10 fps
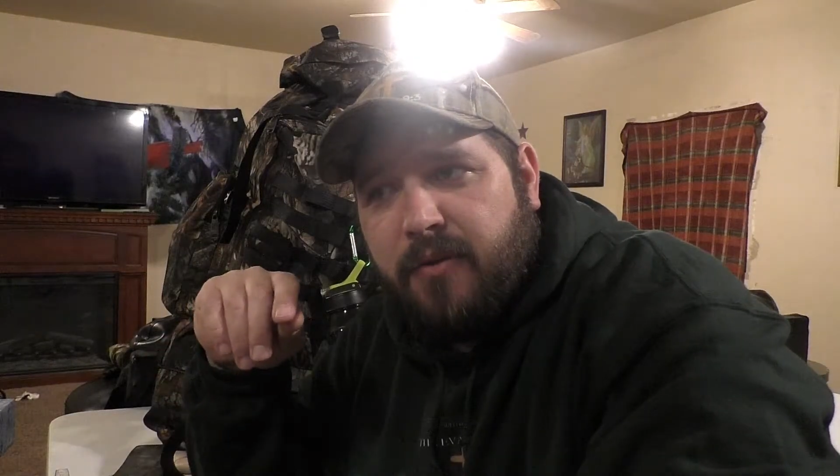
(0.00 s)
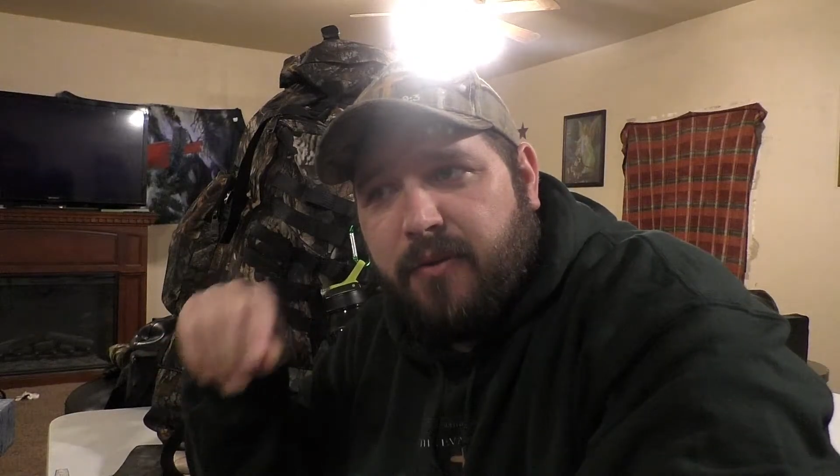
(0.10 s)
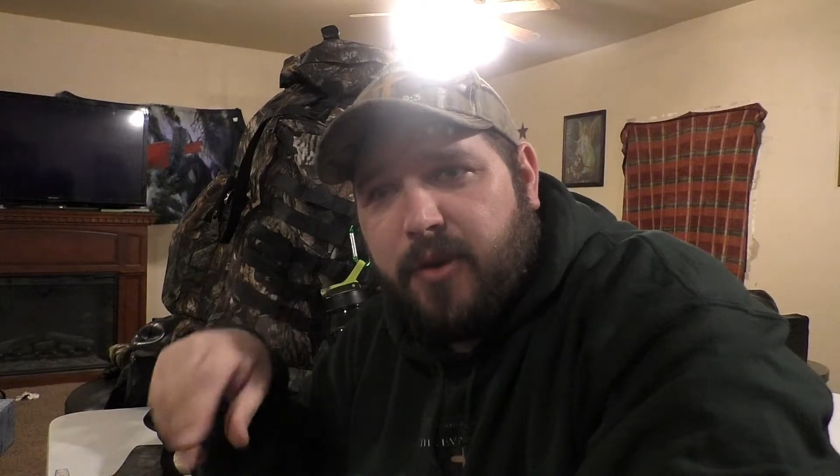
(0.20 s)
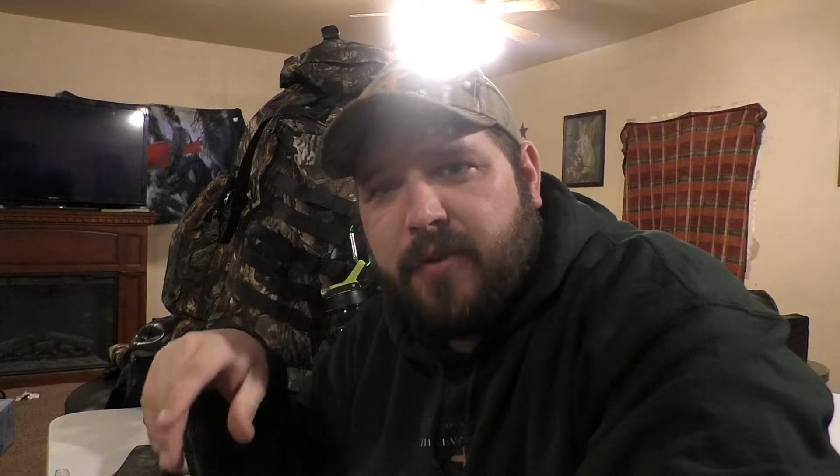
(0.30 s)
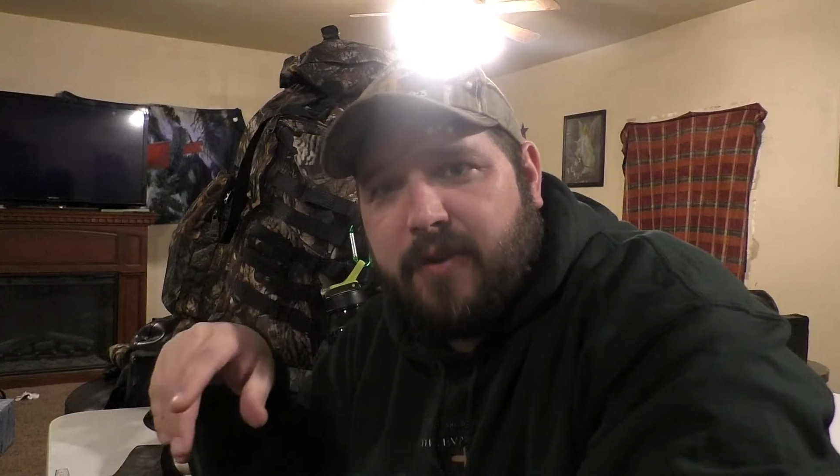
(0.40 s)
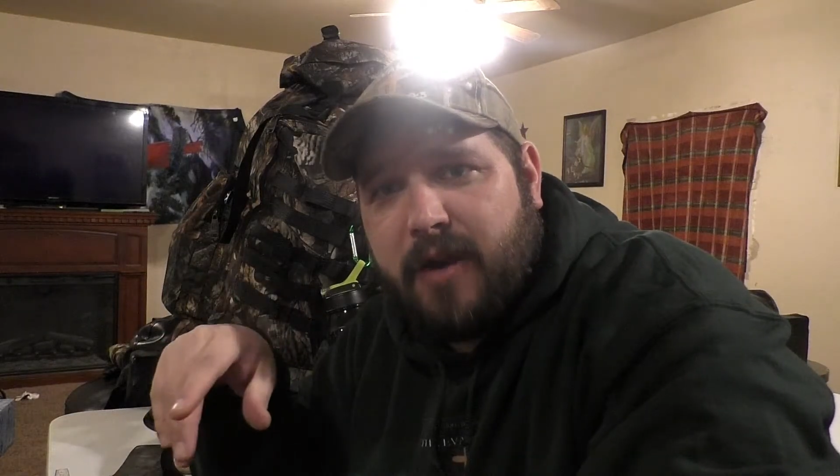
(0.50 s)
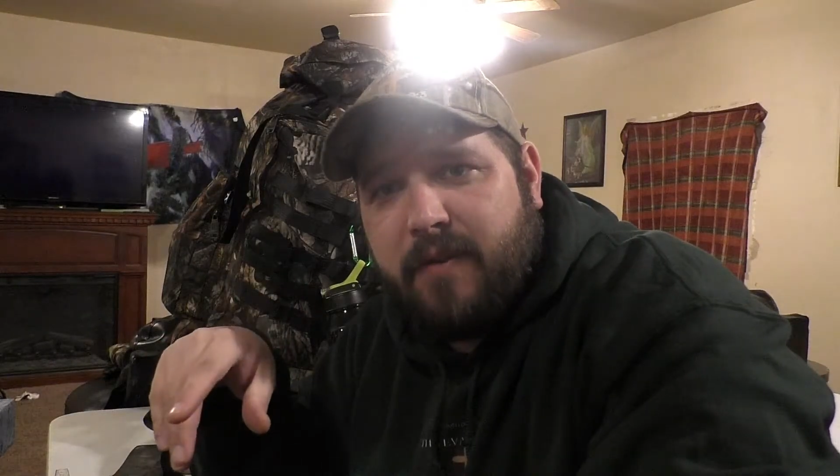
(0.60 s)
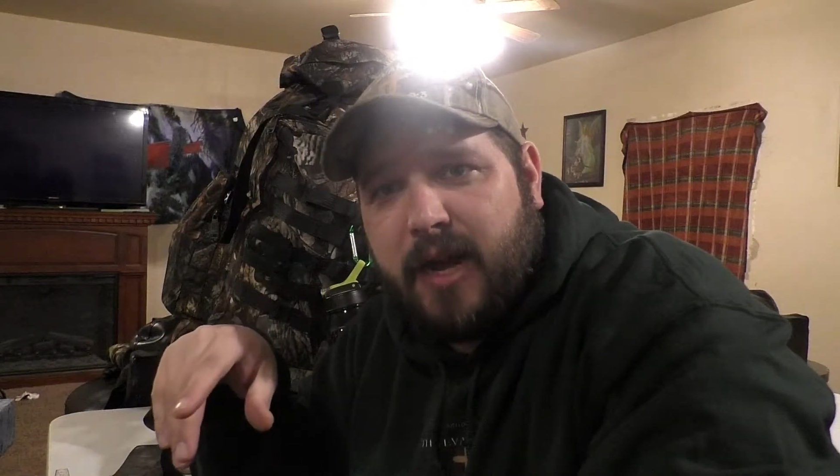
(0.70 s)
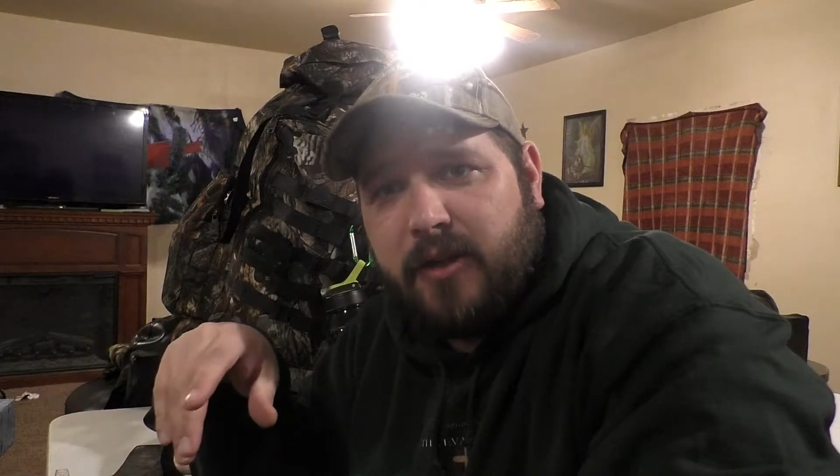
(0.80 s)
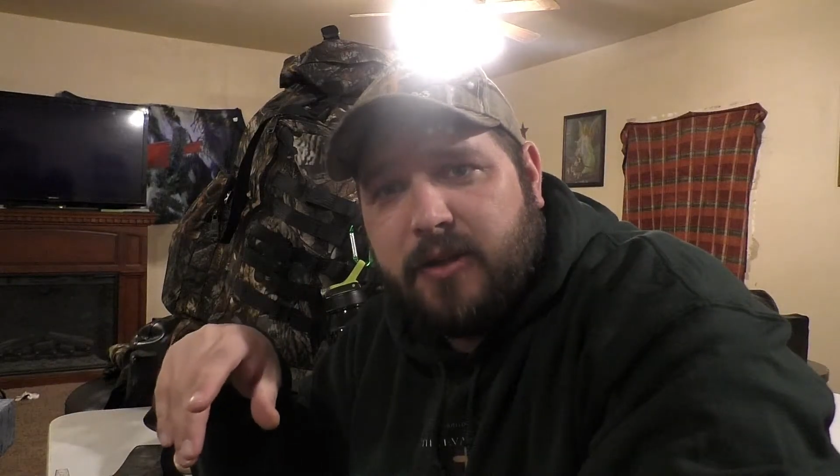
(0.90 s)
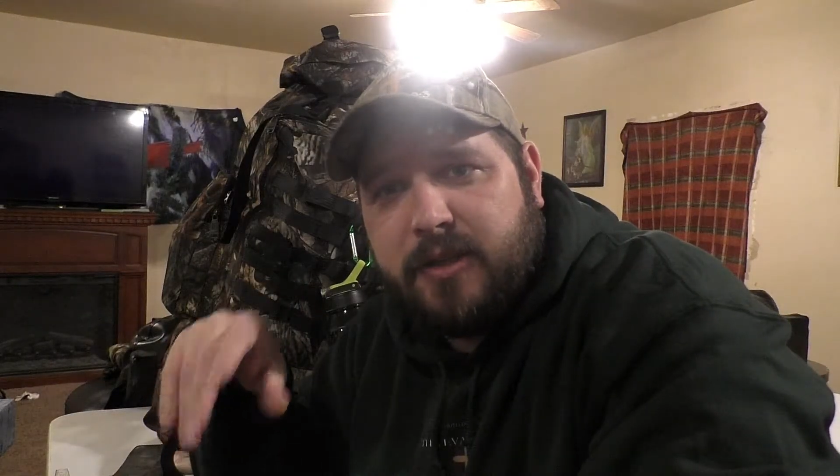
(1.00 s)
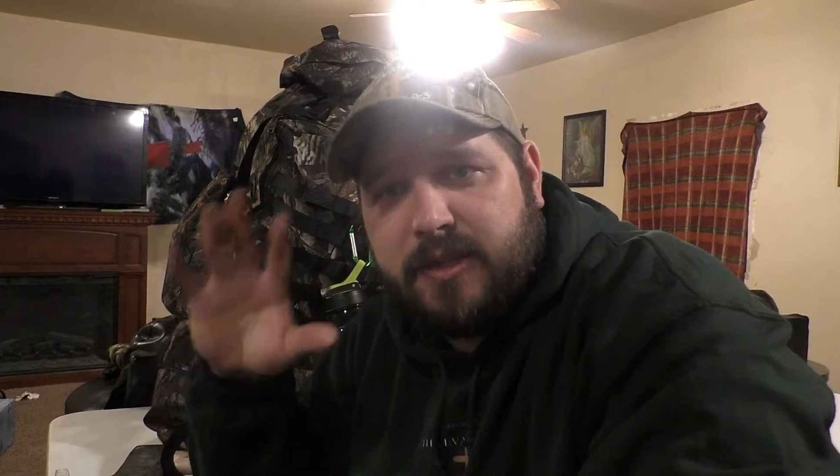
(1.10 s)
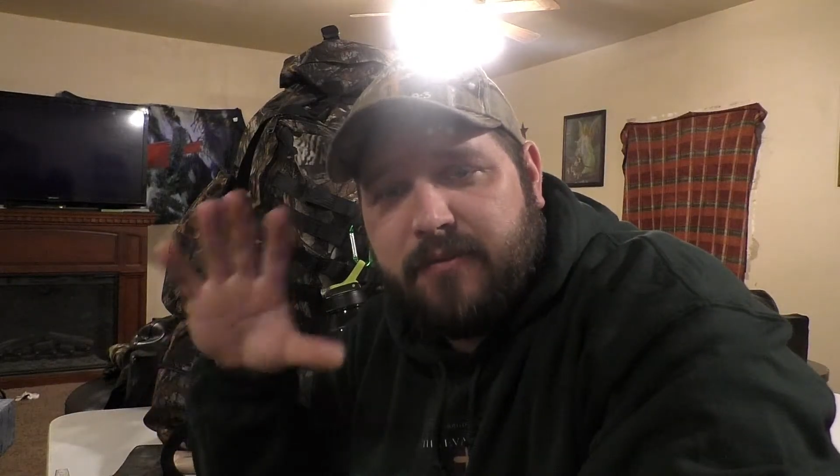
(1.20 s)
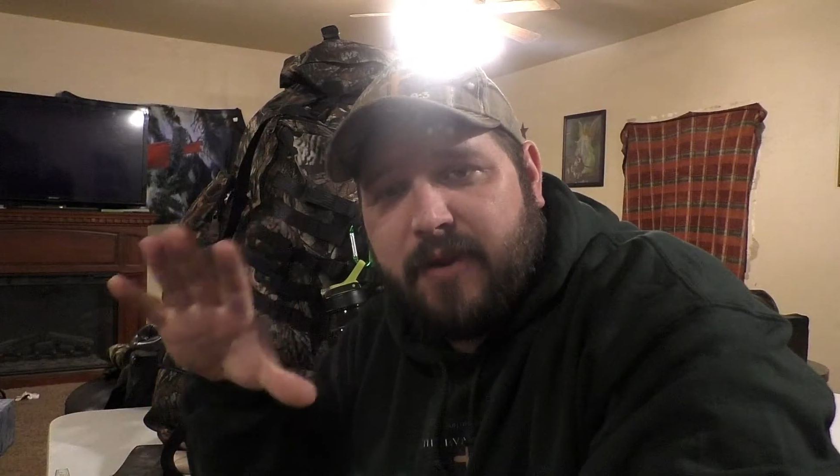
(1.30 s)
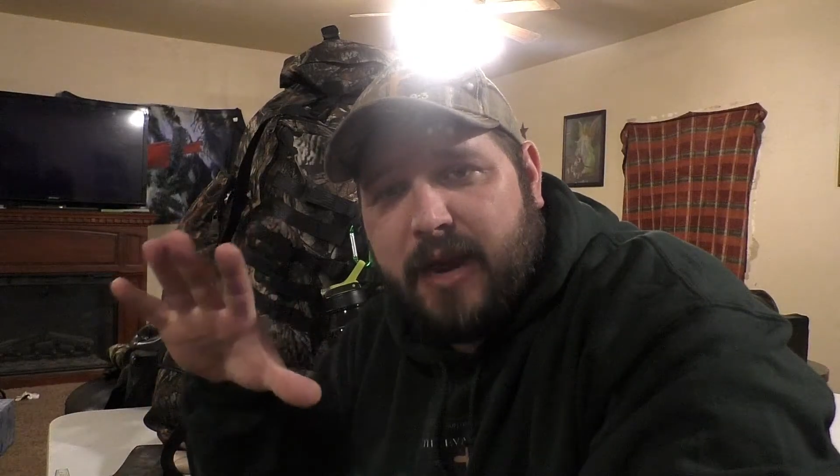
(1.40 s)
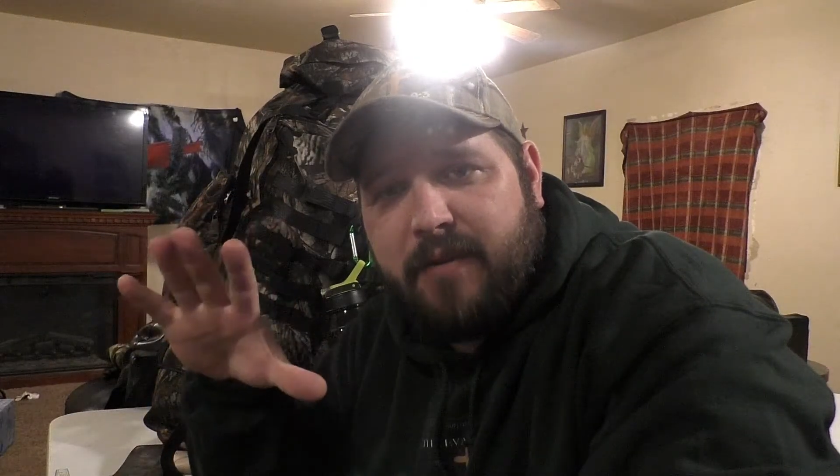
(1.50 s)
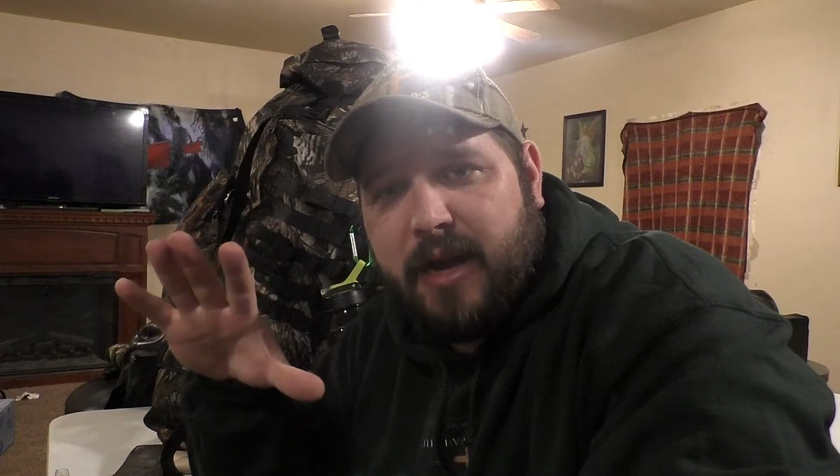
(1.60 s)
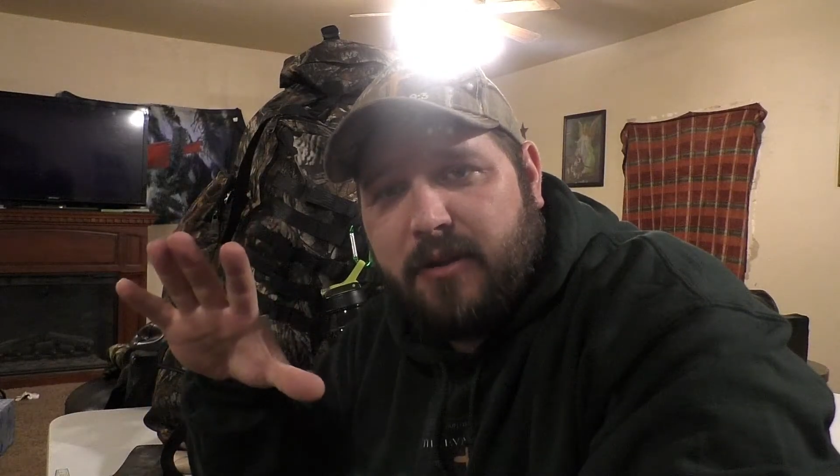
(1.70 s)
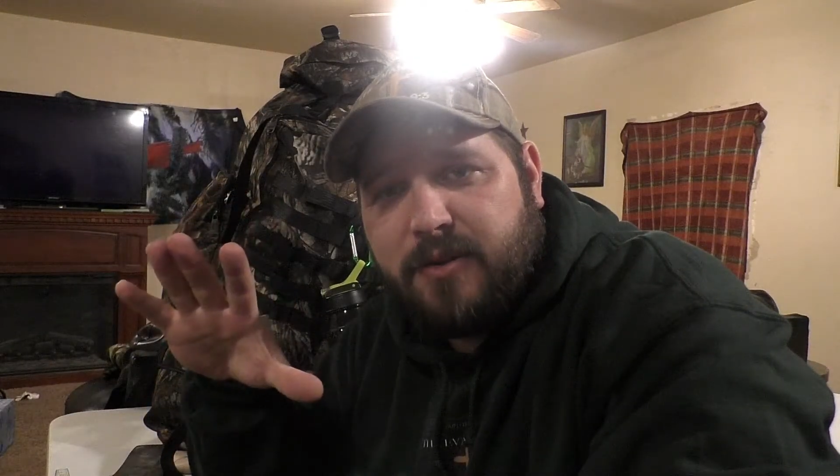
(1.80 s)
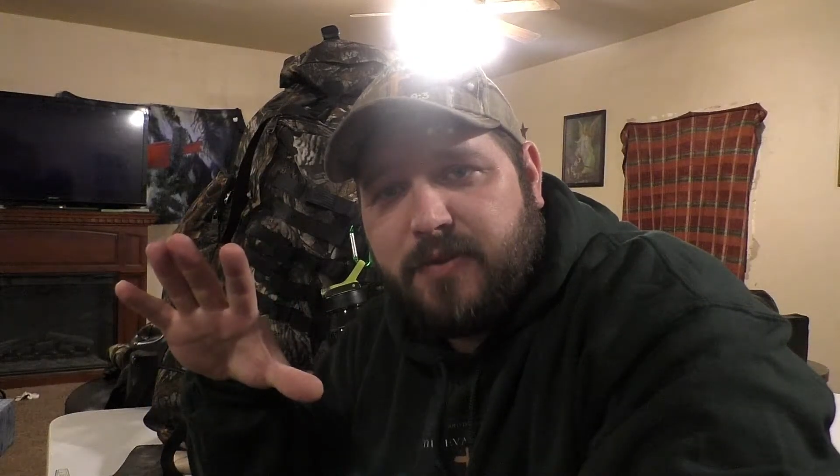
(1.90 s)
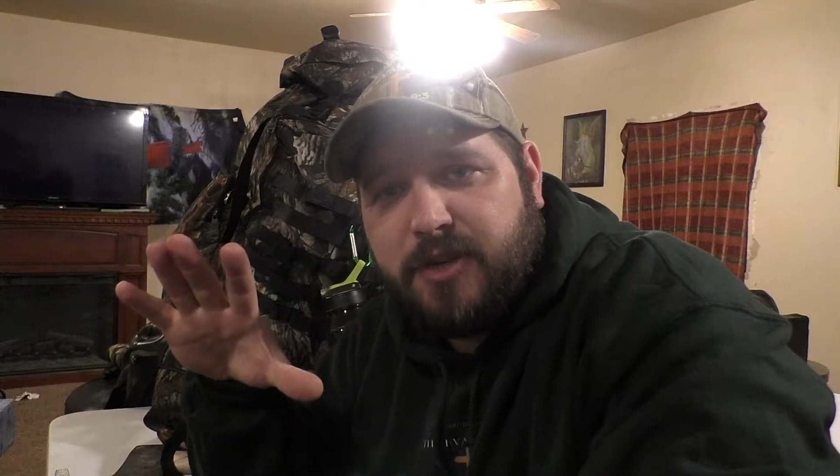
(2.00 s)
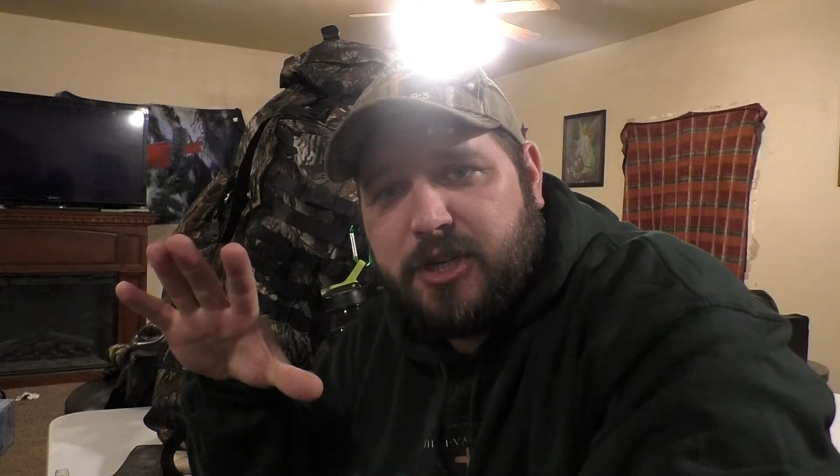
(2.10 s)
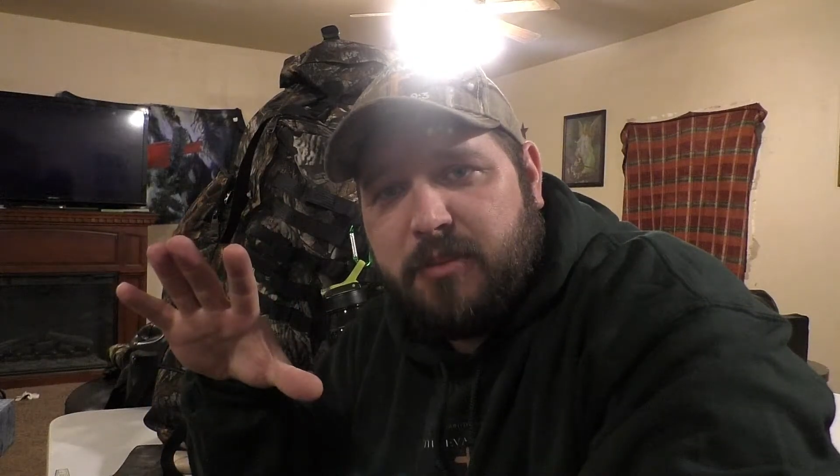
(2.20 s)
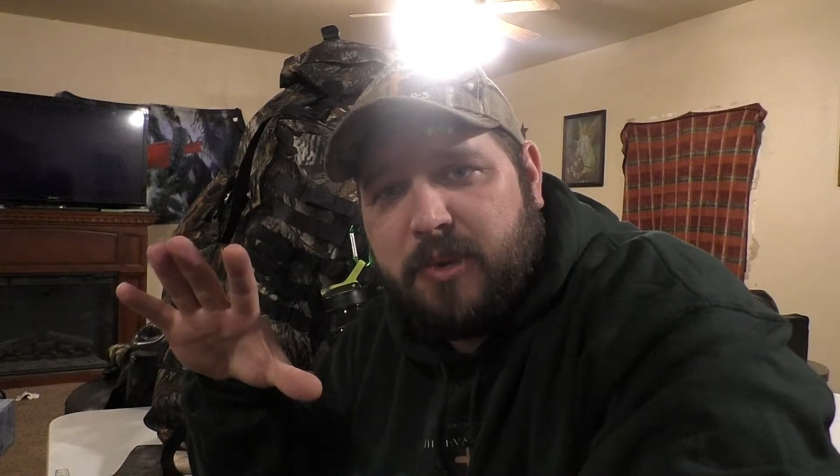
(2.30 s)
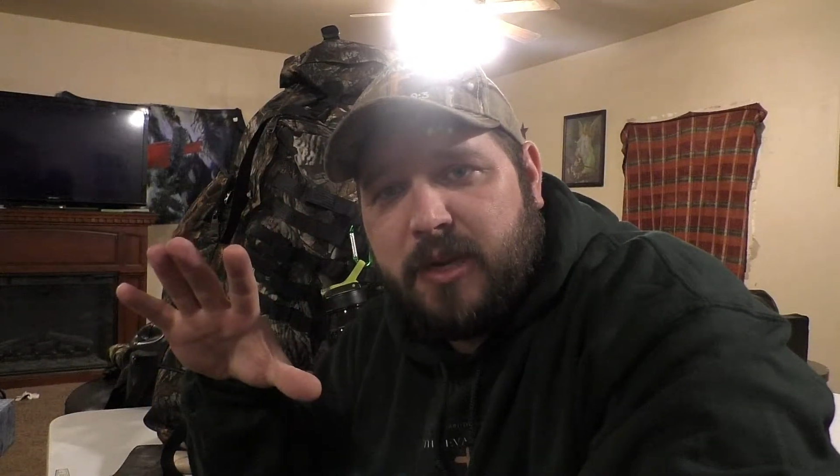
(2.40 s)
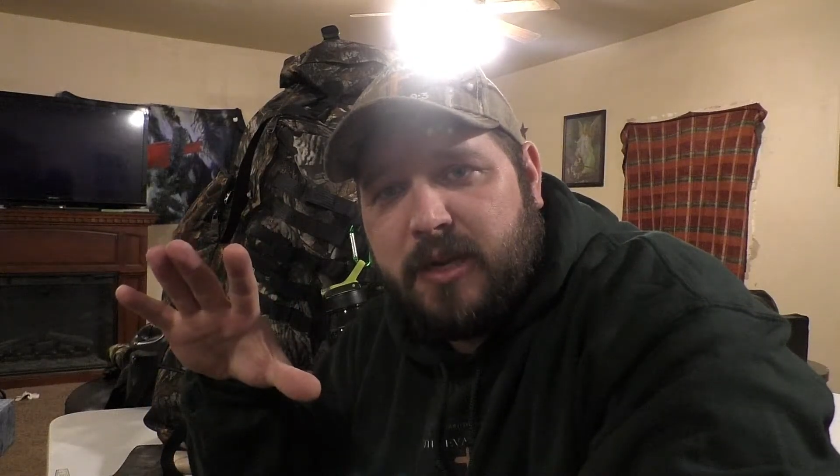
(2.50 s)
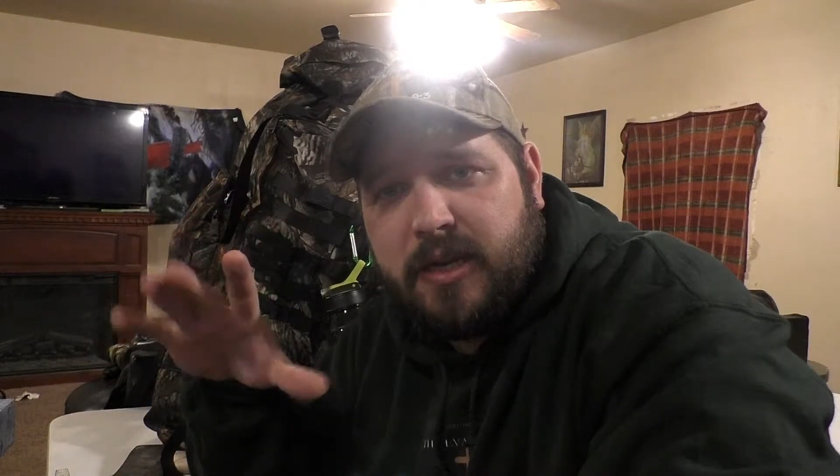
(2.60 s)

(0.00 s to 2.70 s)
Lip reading: $45 and then $5 for shipping